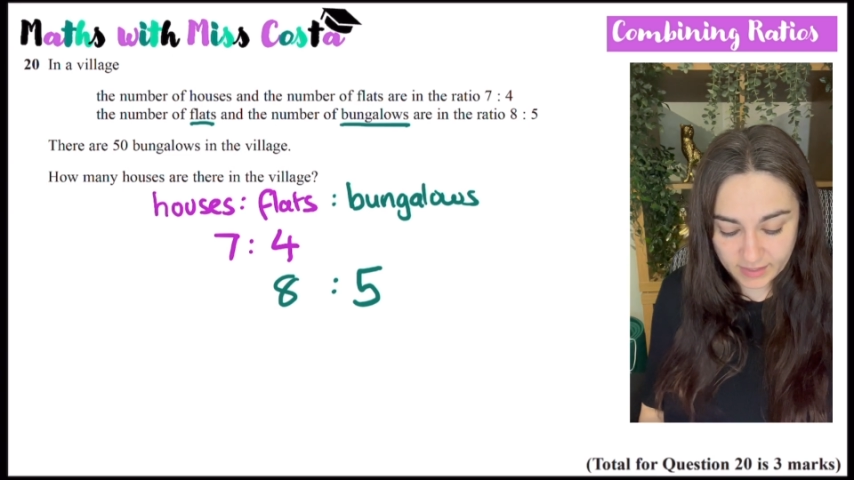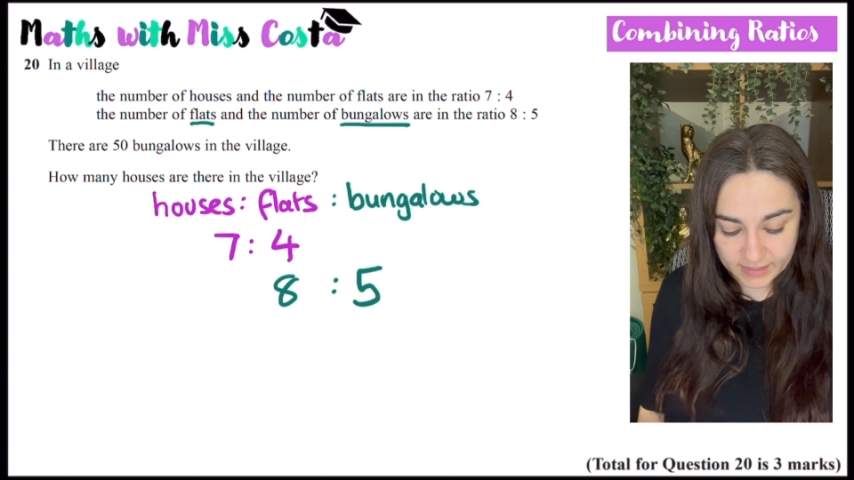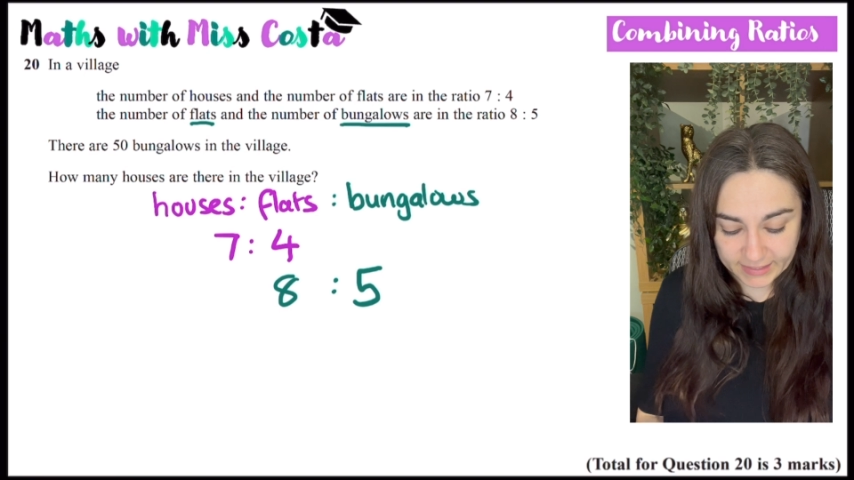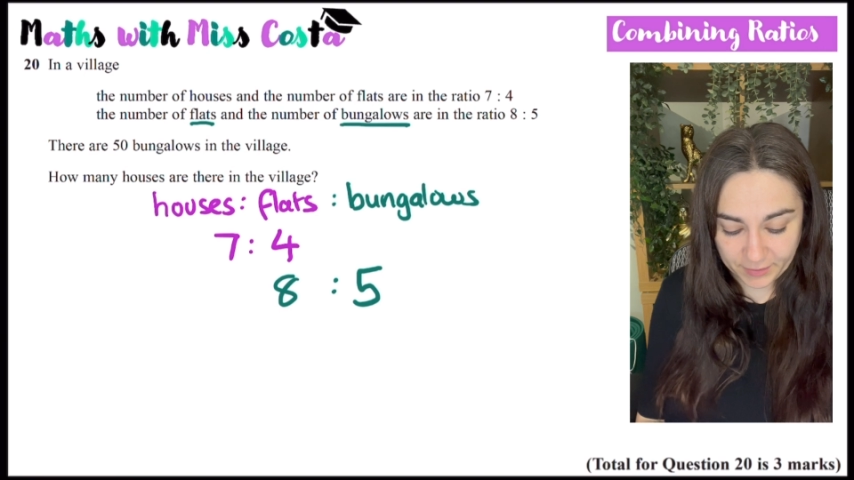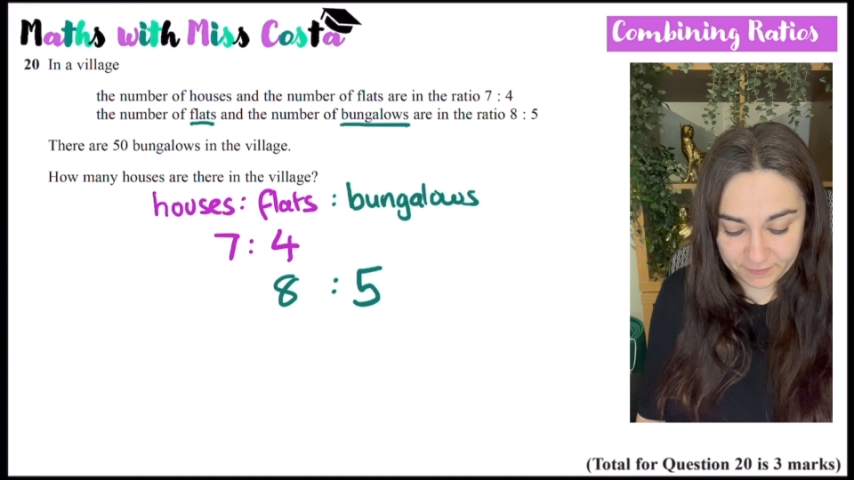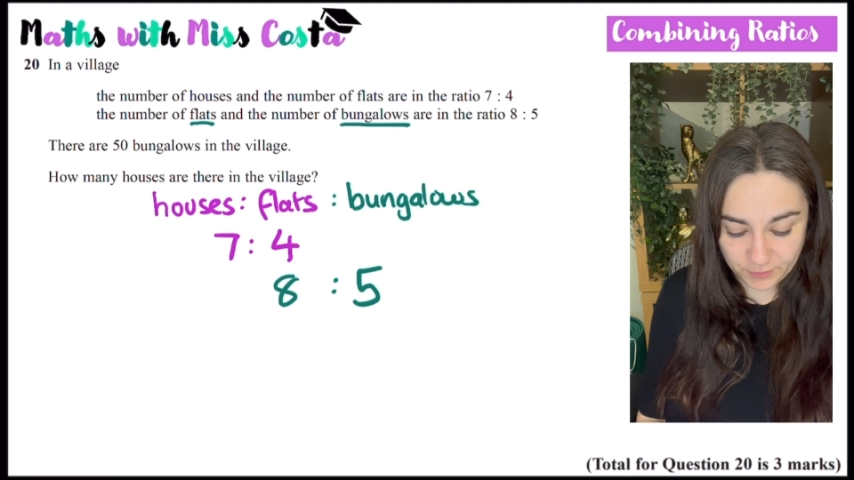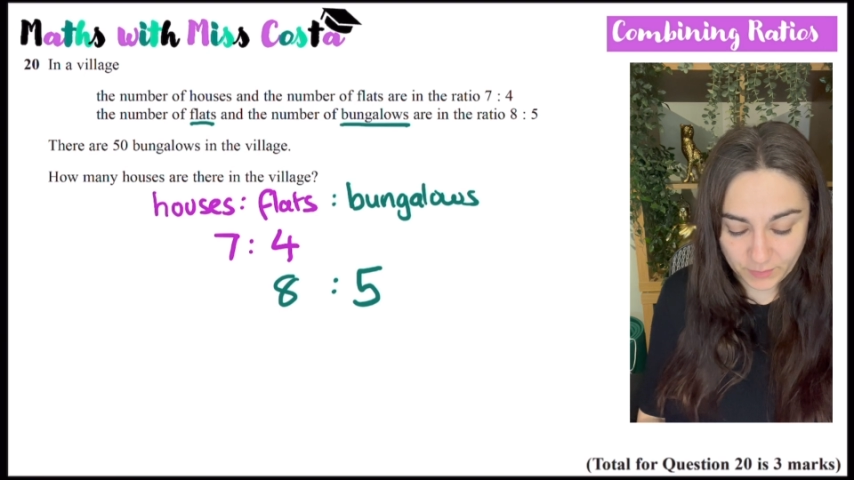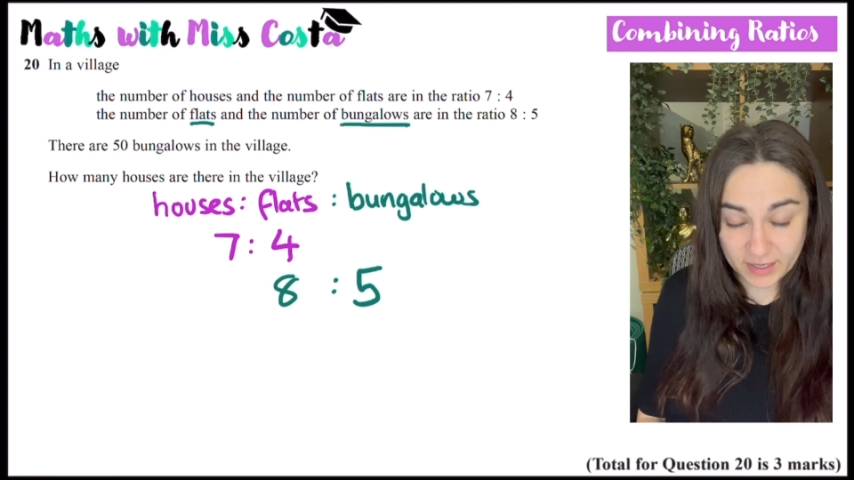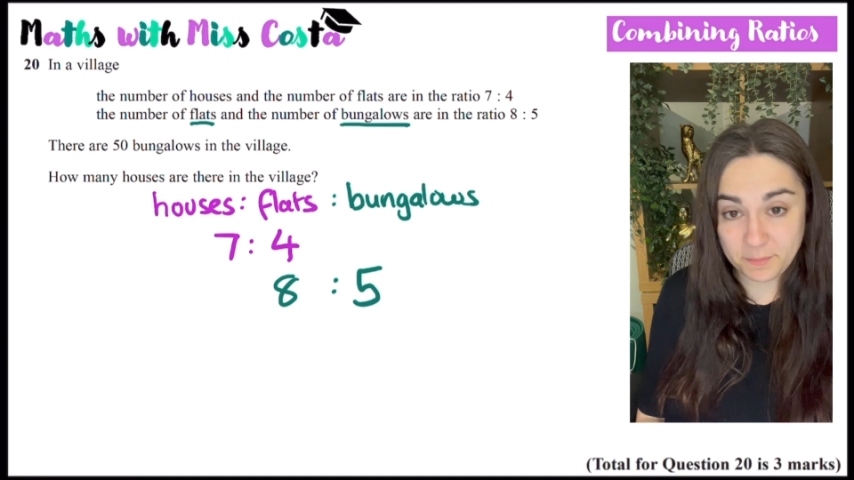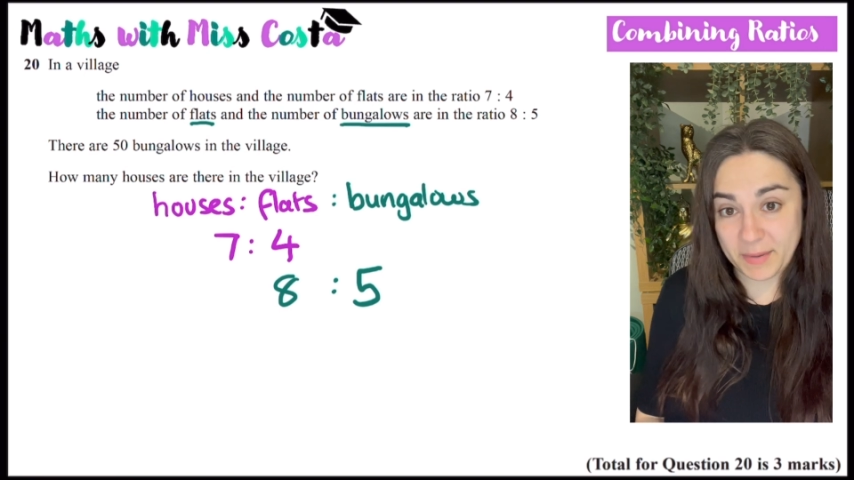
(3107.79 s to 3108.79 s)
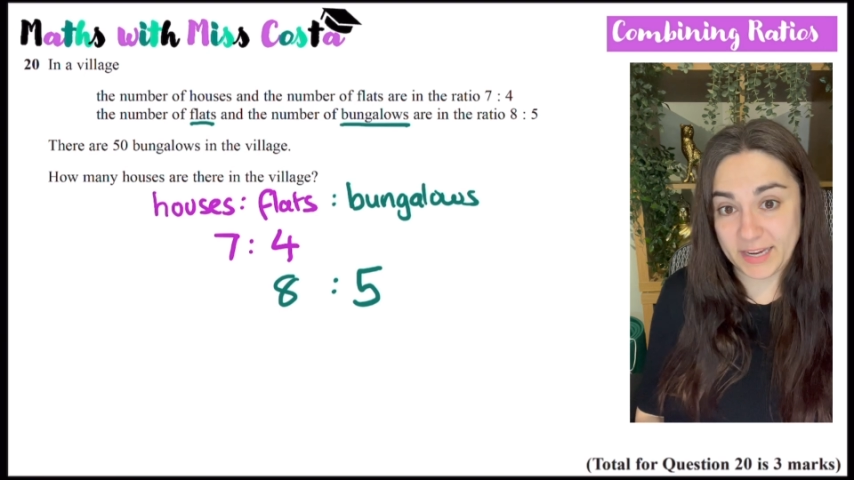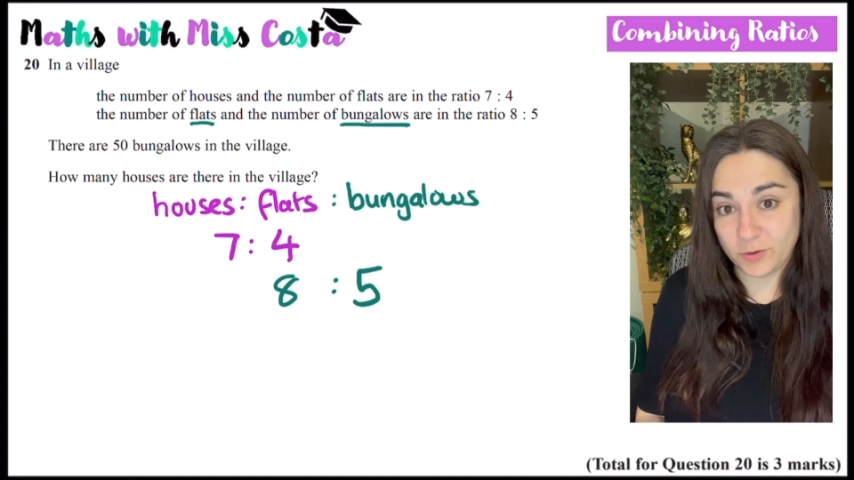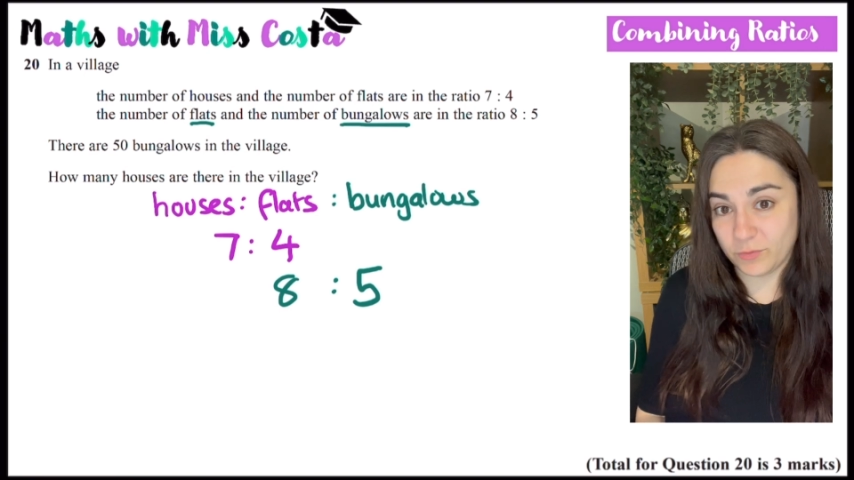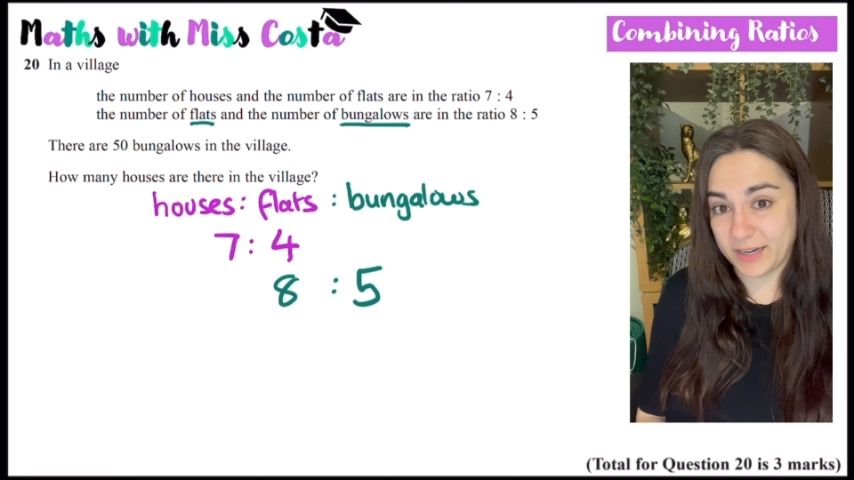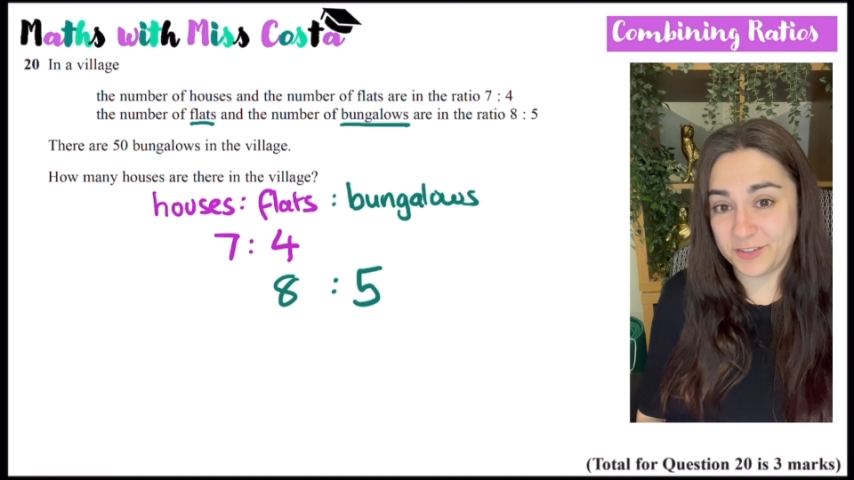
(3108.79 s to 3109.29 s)
So if you can make
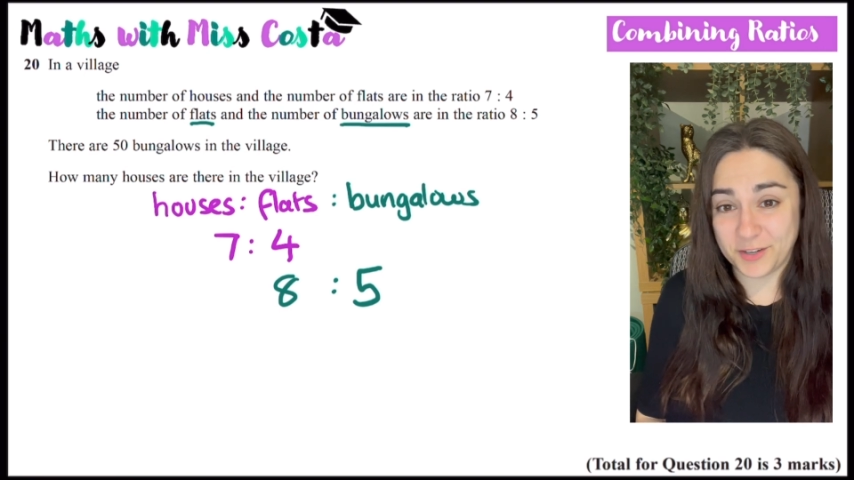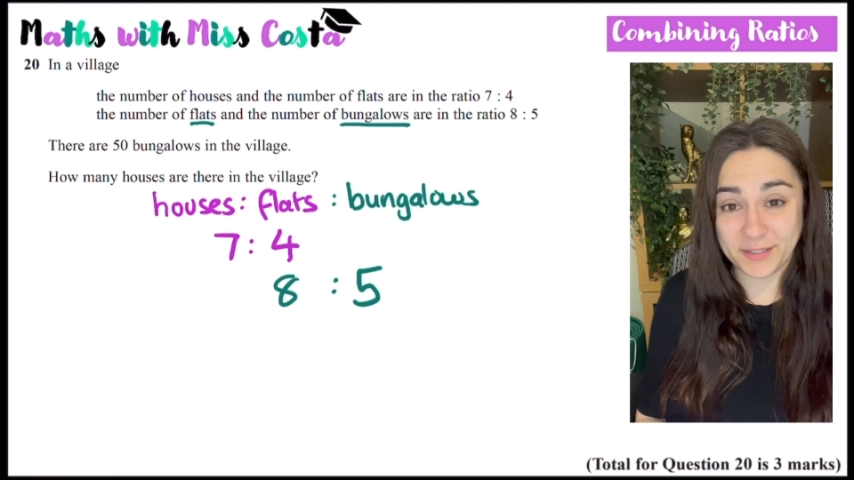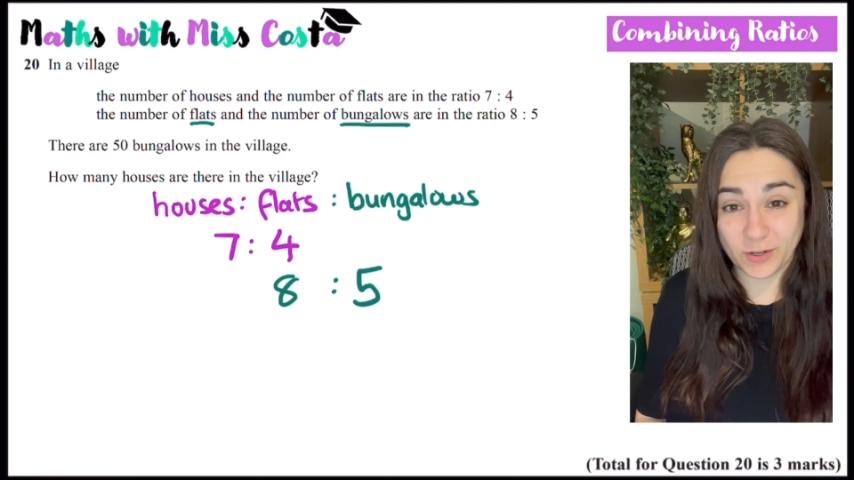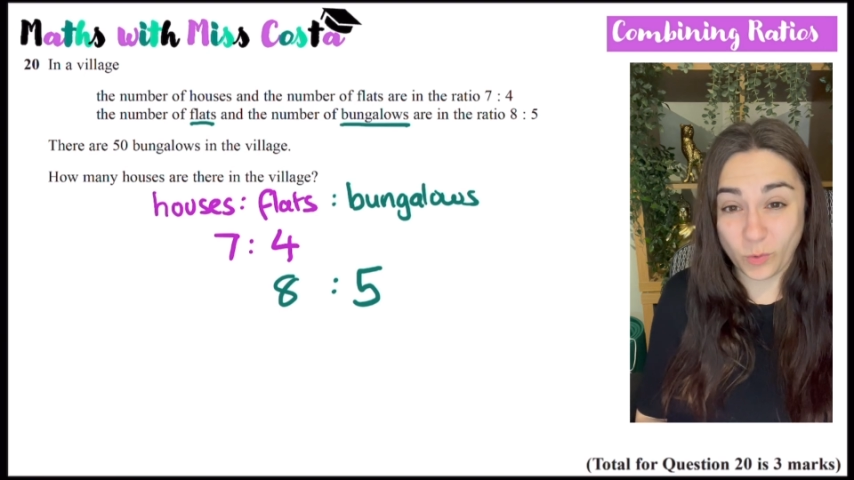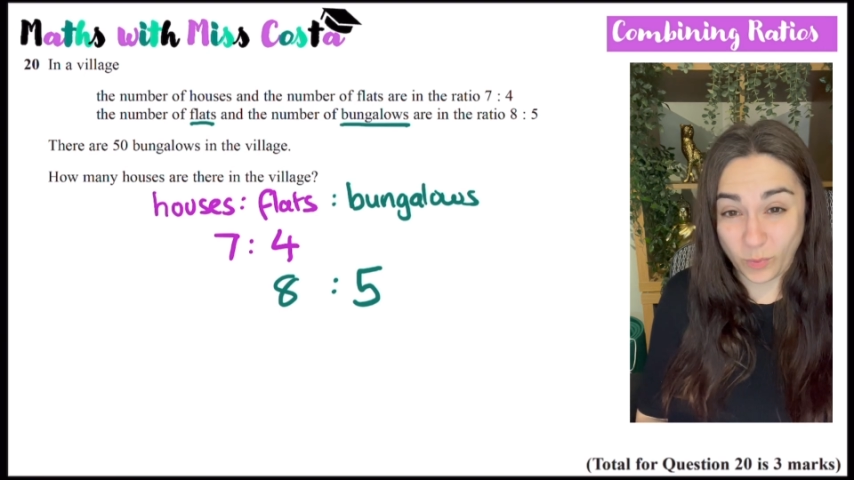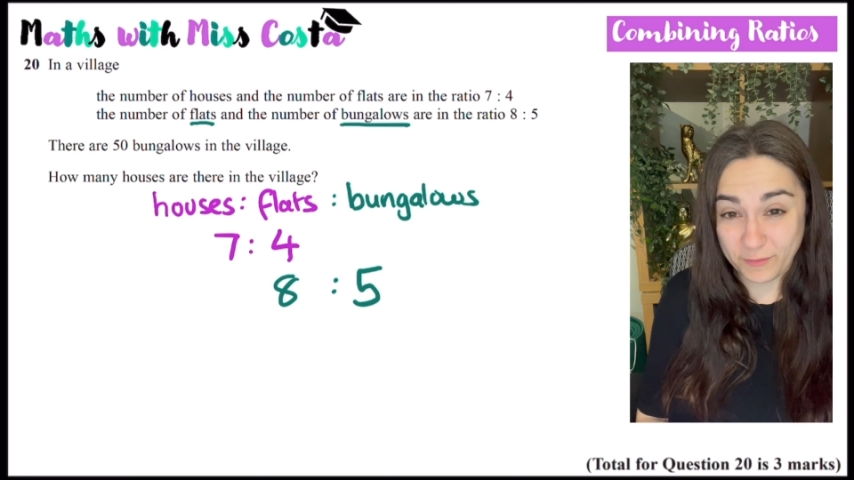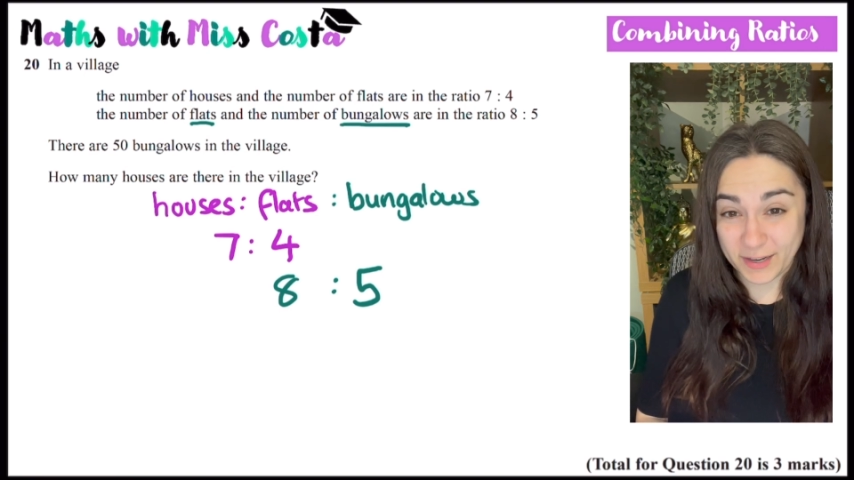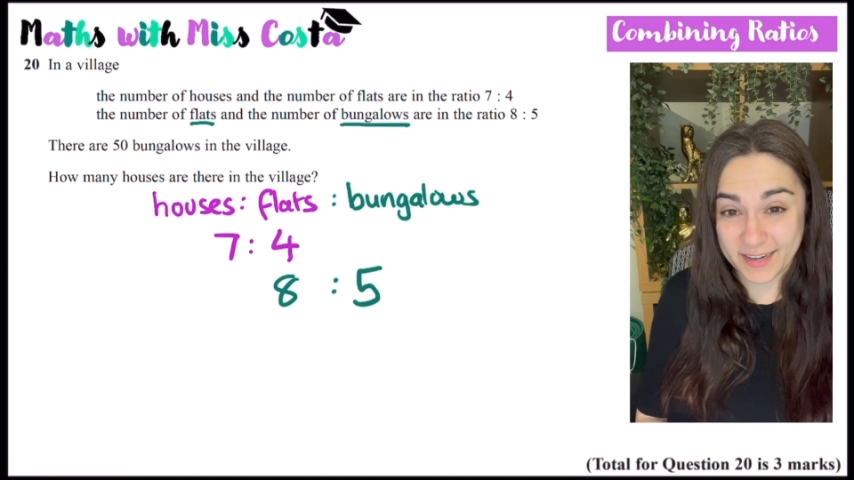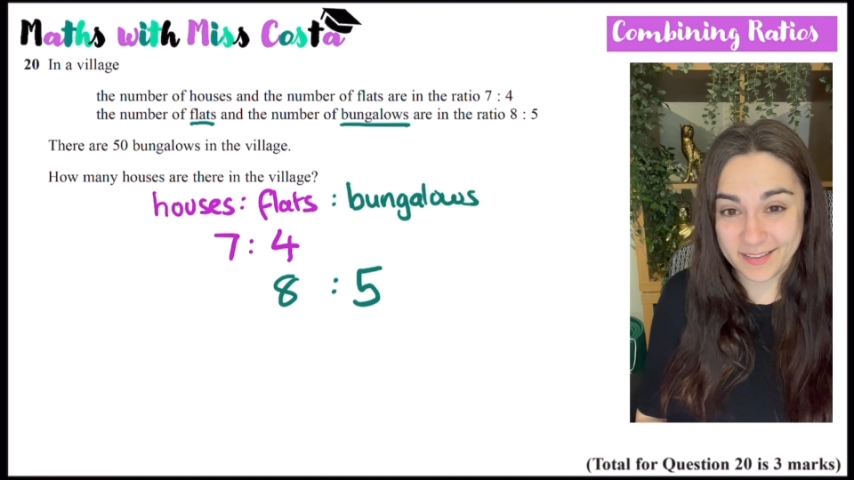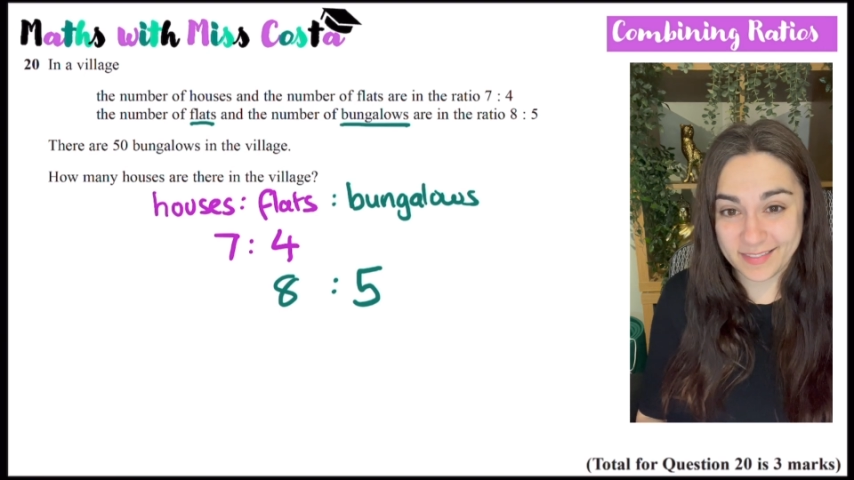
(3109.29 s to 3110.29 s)
your ratios equivalent,